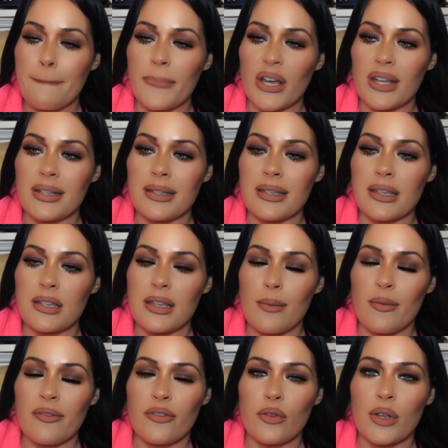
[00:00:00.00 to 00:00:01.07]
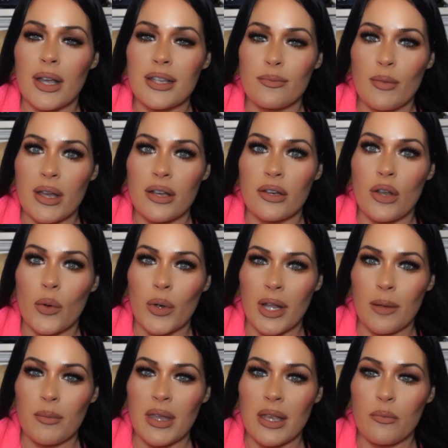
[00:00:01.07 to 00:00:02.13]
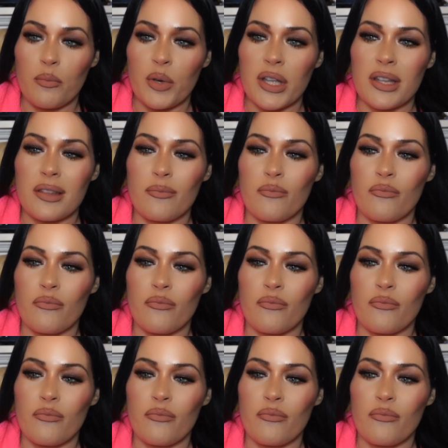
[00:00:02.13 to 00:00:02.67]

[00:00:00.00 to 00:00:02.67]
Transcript: But some of you guys might know what I mean, but,